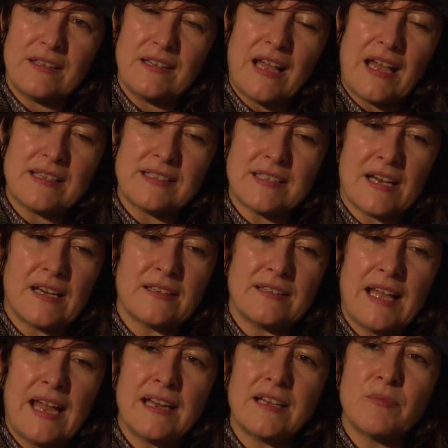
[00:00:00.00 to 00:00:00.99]
I start
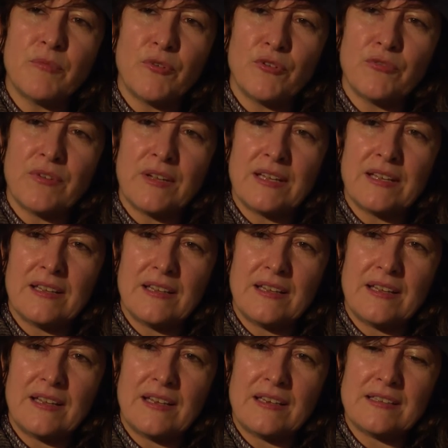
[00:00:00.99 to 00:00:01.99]
any movie
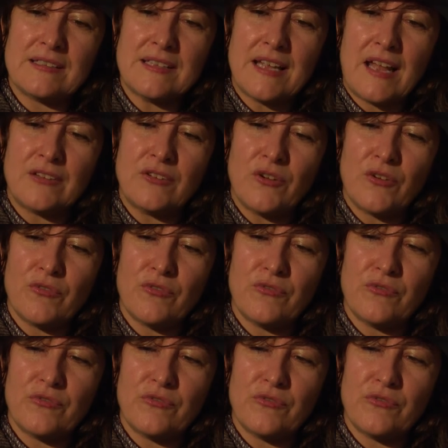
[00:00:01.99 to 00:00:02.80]
instead of,